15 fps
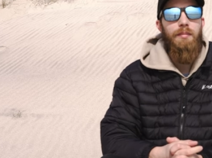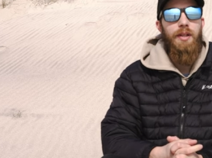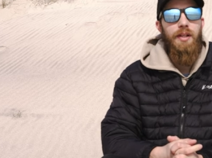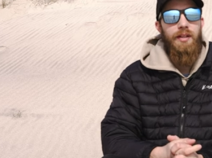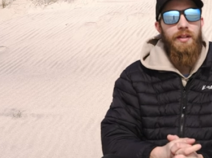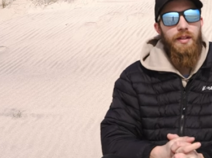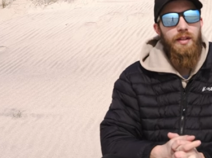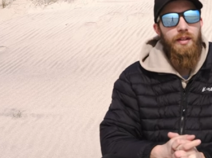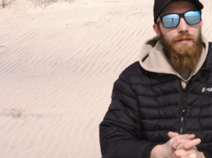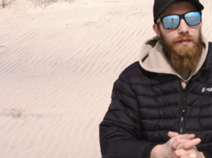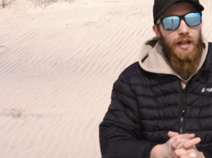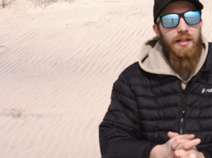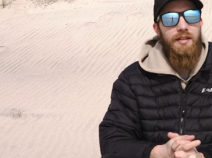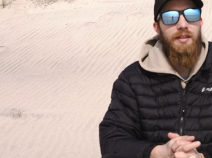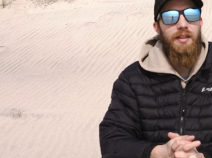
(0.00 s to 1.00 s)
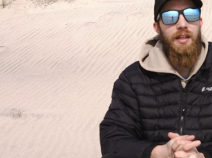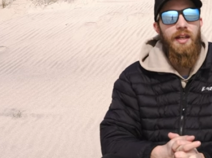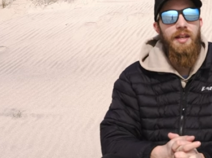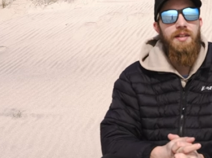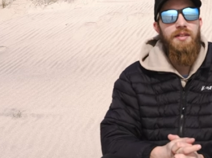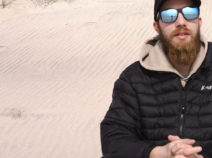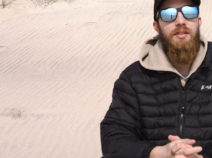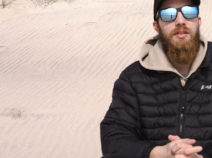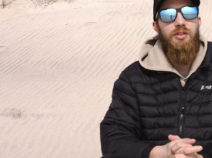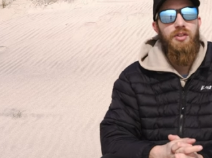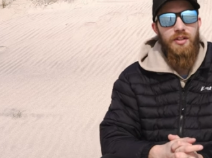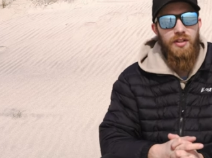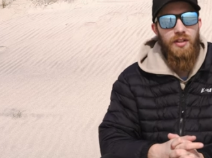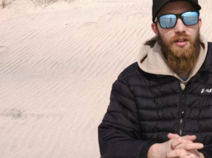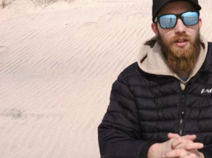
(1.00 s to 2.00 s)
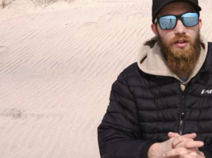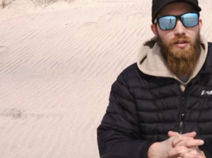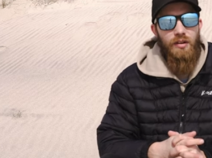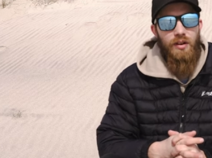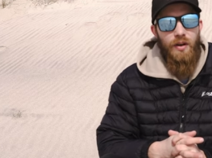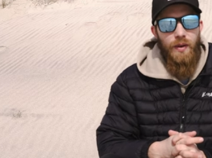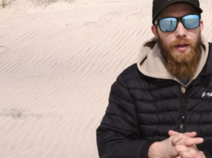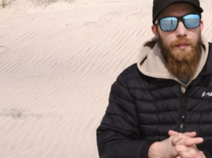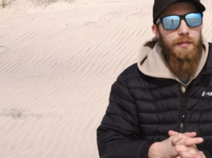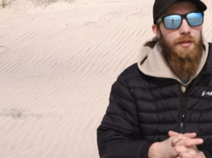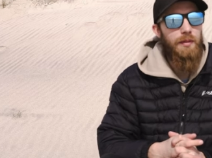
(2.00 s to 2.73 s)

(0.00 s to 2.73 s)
But if that's the case, she's gonna grow up